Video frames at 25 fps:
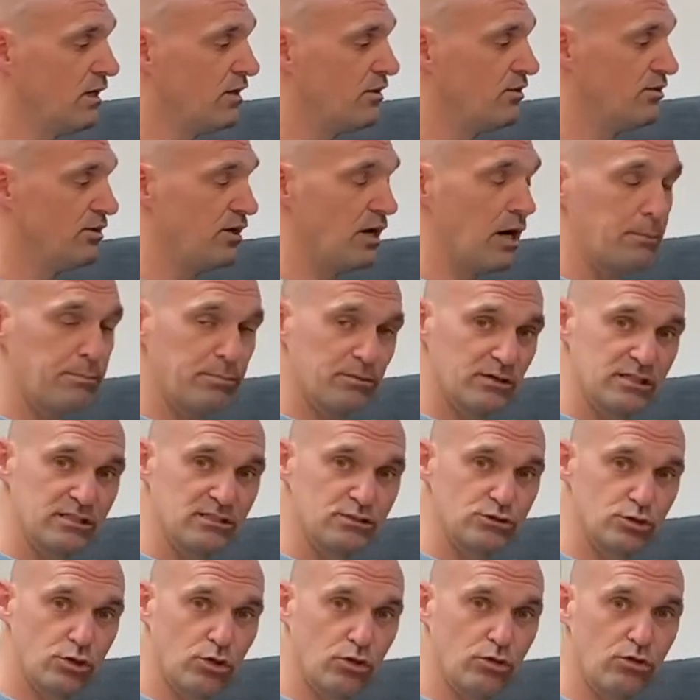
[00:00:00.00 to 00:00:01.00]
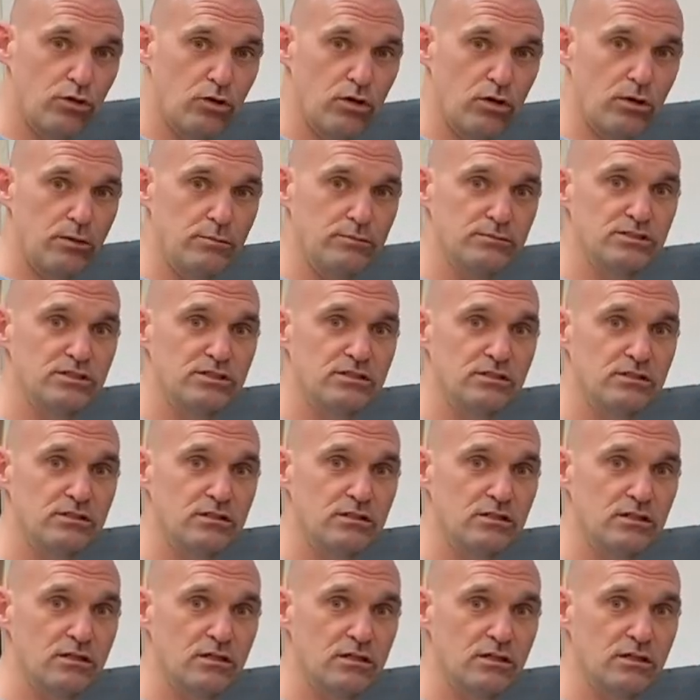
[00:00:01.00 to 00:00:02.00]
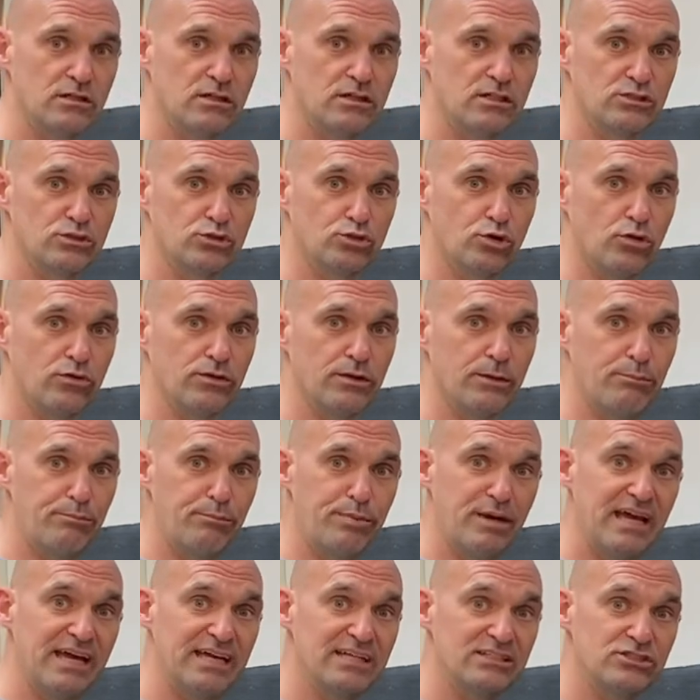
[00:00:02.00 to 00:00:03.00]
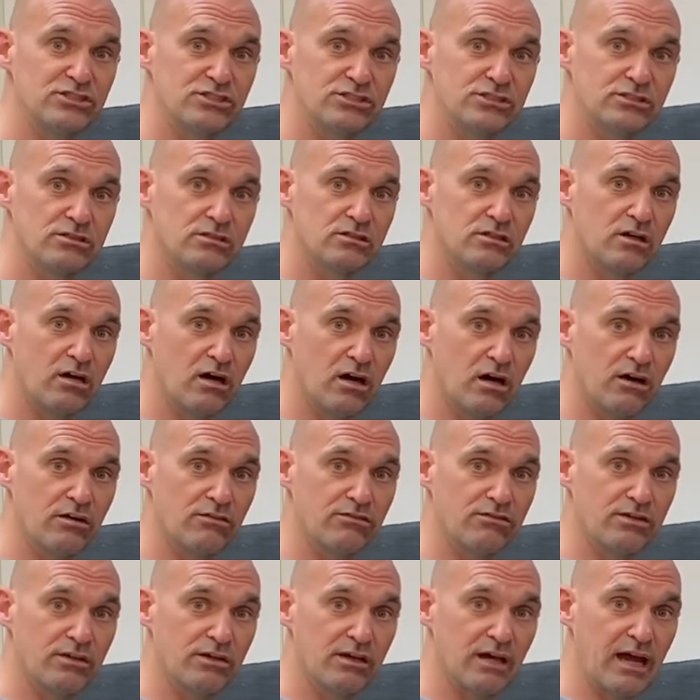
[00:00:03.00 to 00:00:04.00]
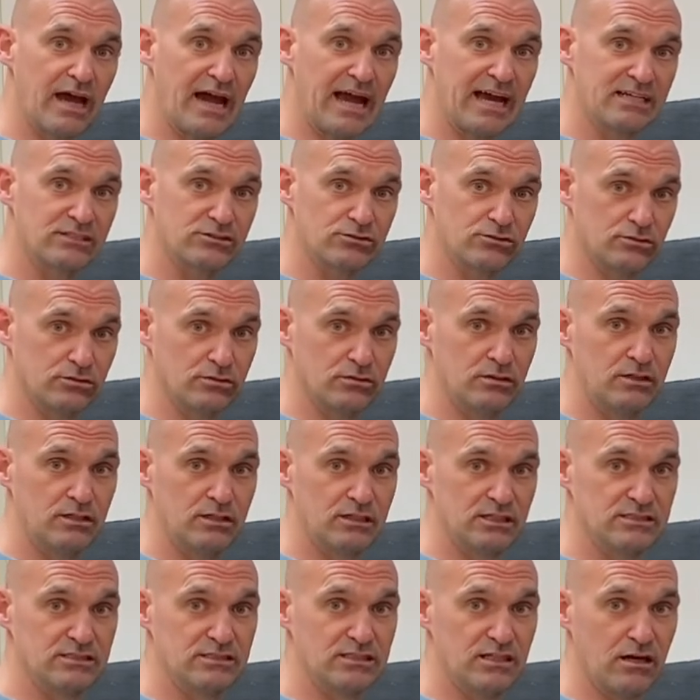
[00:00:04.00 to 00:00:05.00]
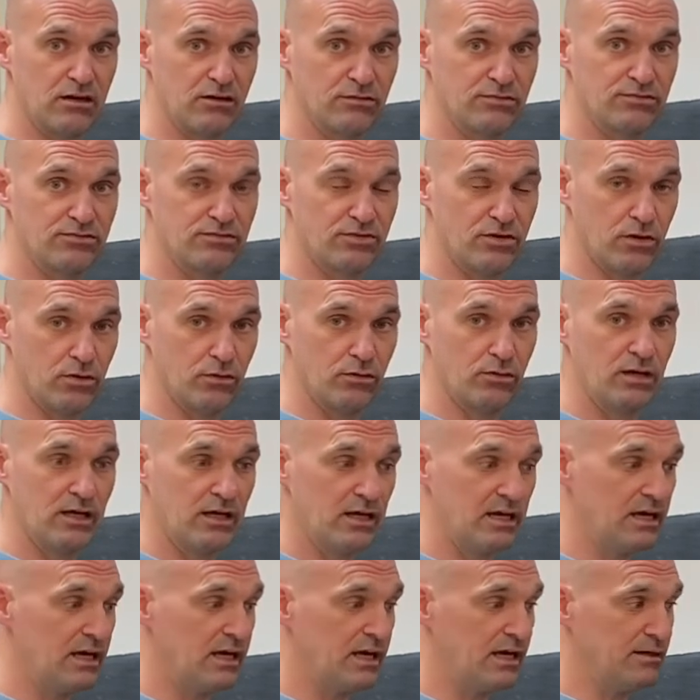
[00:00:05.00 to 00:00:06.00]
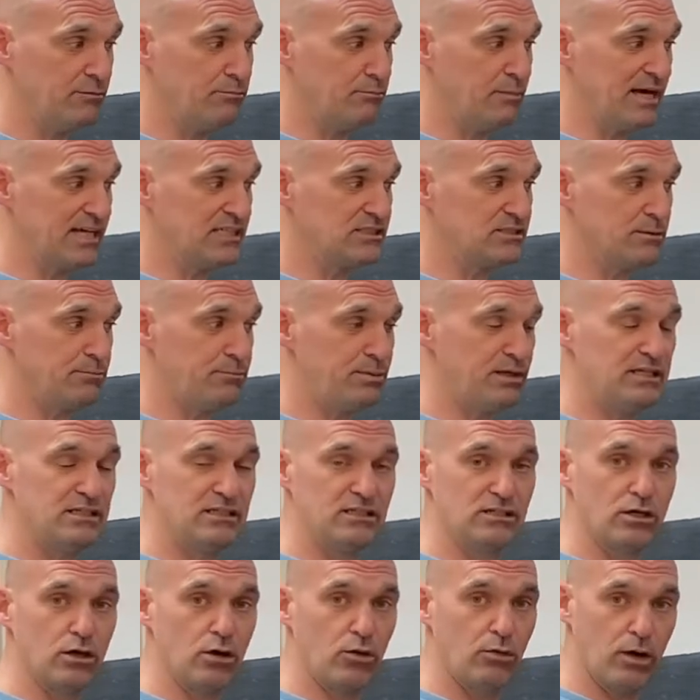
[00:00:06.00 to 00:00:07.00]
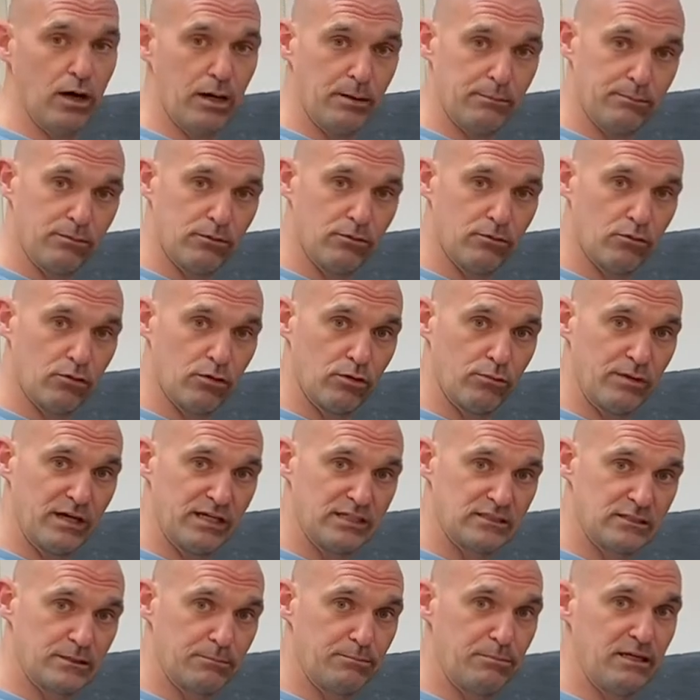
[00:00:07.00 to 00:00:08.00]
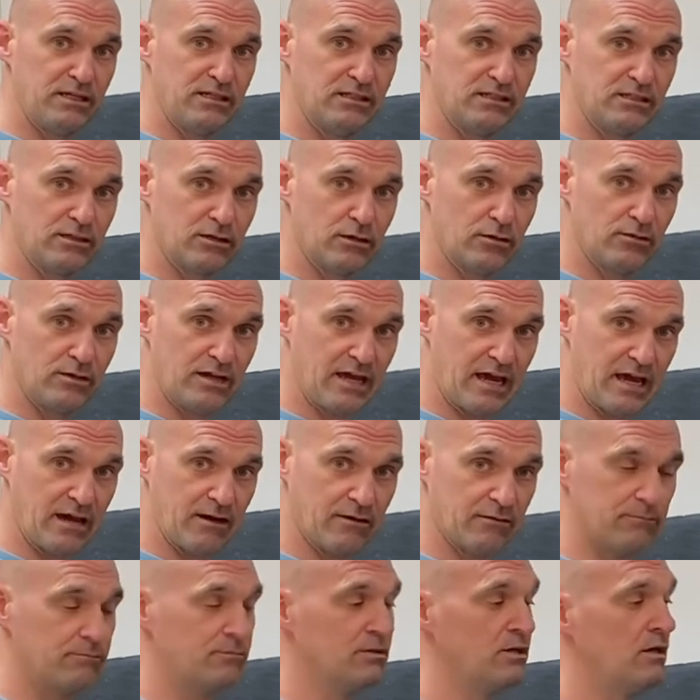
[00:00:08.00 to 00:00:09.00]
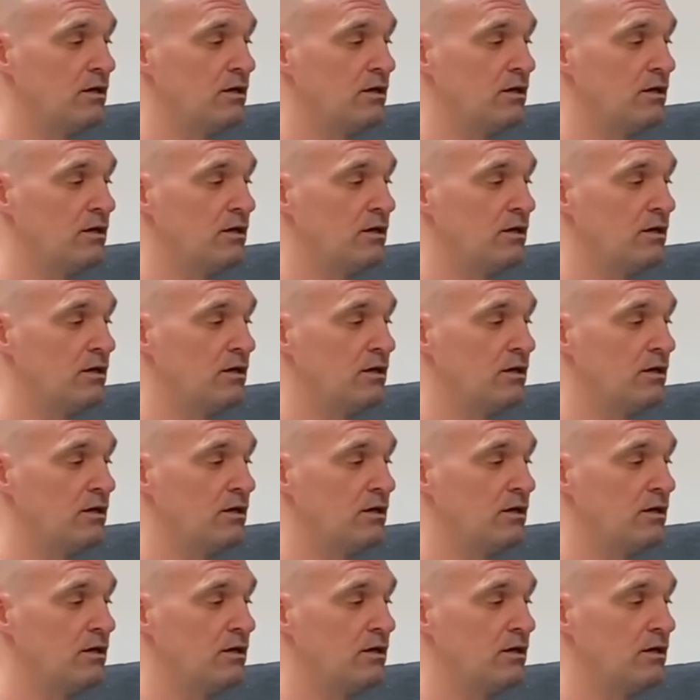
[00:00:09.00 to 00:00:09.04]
The upper control arms control the pitch of the axle itself. So it makes the pinion go up or it makes the pinion go down.